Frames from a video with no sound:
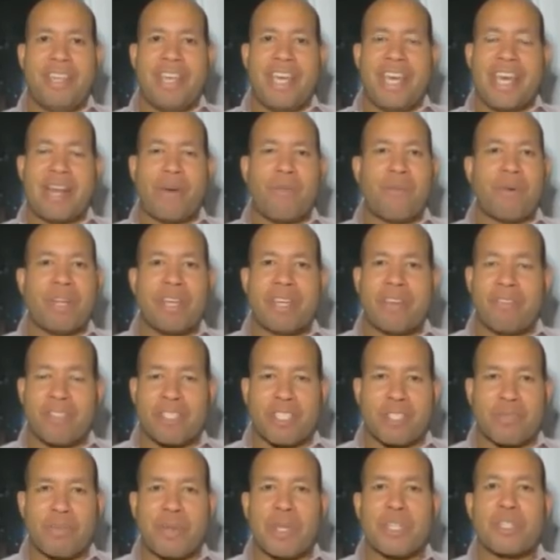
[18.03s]
and I want to give a
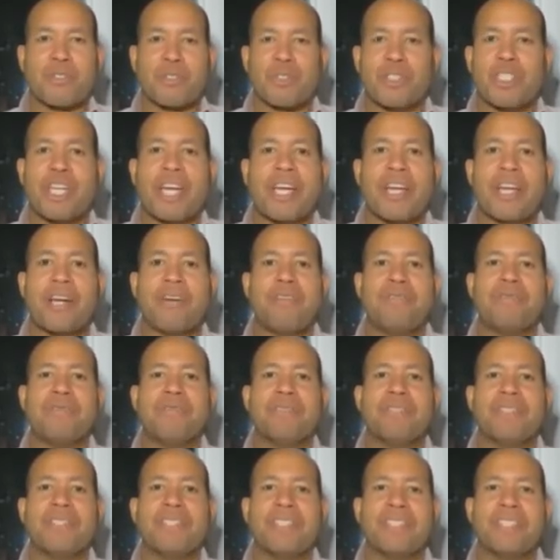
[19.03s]
special shout out
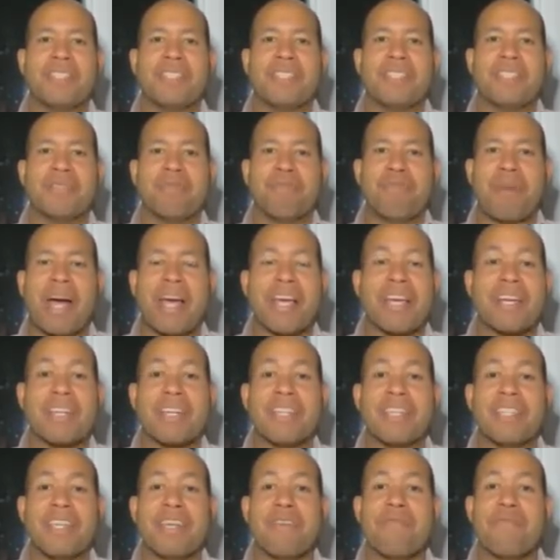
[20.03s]
to Samia
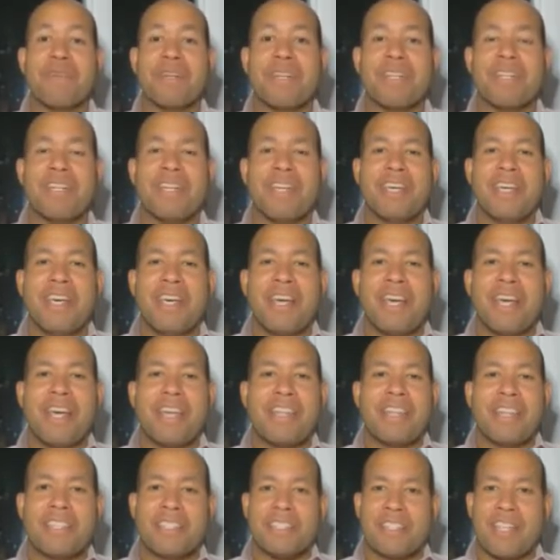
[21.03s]
Khalifa
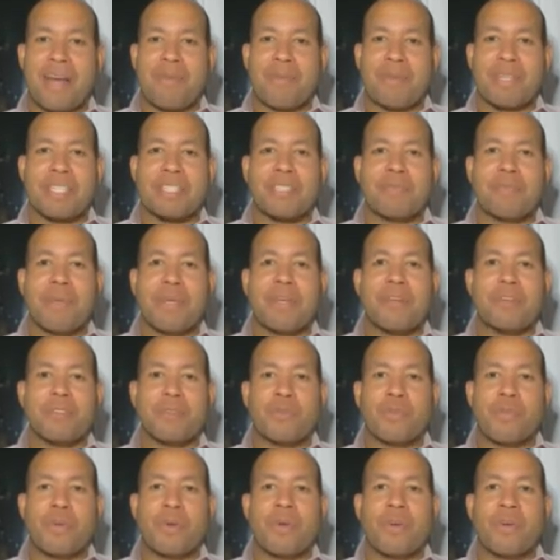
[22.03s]
and the Islamic Speakers
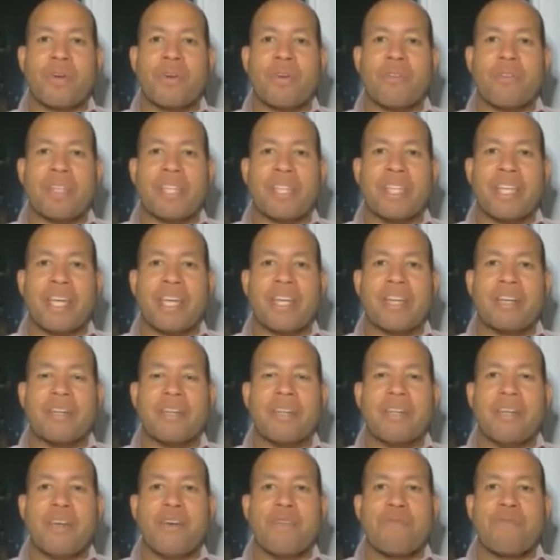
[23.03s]
Bureau of Atlanta
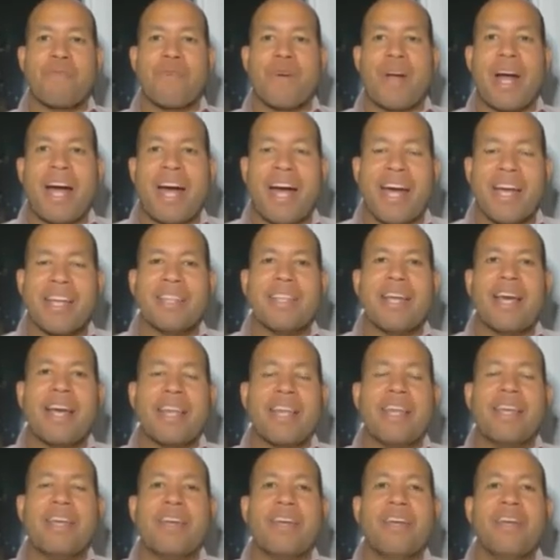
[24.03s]
for
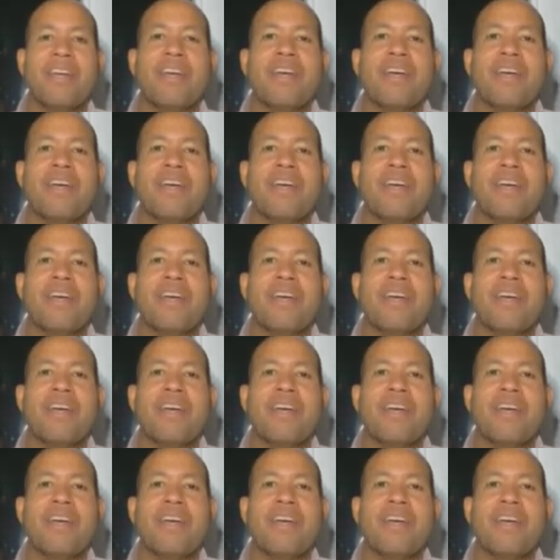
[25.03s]
highlighting